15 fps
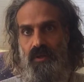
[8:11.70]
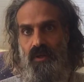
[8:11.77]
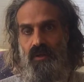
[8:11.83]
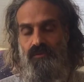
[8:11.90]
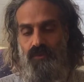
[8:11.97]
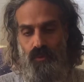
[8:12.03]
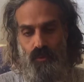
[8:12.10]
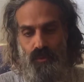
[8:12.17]

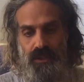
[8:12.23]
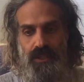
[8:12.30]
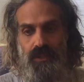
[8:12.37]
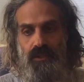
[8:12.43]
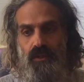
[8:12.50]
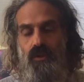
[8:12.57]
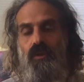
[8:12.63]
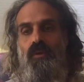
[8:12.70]
For we
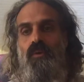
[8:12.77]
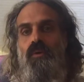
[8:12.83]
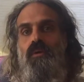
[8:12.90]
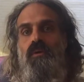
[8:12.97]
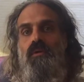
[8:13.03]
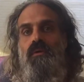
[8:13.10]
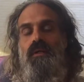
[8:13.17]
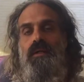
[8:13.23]
go
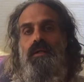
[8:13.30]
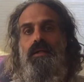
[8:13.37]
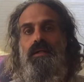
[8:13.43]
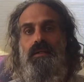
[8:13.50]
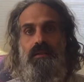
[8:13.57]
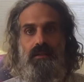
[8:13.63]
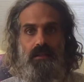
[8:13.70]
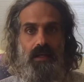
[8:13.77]

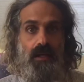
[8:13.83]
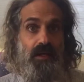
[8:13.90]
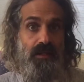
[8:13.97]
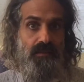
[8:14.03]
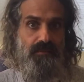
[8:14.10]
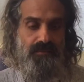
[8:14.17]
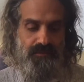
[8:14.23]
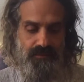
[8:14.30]
in
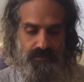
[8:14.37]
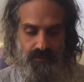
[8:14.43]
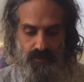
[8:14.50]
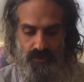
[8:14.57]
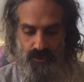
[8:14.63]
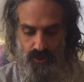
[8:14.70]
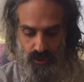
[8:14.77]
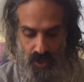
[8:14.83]
life
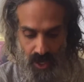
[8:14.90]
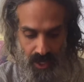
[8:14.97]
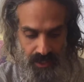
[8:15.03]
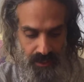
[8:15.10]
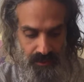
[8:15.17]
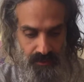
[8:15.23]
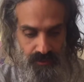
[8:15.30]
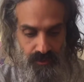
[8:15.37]

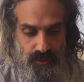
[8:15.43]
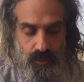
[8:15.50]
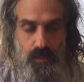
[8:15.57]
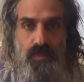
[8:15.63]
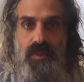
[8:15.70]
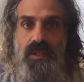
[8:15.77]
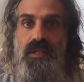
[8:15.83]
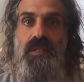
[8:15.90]
trying to
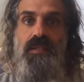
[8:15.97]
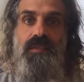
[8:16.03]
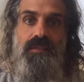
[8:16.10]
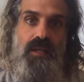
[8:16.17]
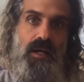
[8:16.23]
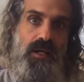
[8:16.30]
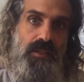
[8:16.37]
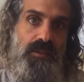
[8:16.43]
please
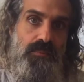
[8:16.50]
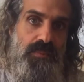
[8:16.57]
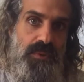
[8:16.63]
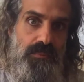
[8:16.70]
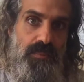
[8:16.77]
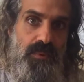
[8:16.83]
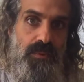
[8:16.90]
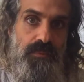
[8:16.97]
other
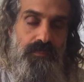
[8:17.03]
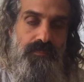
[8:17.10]
people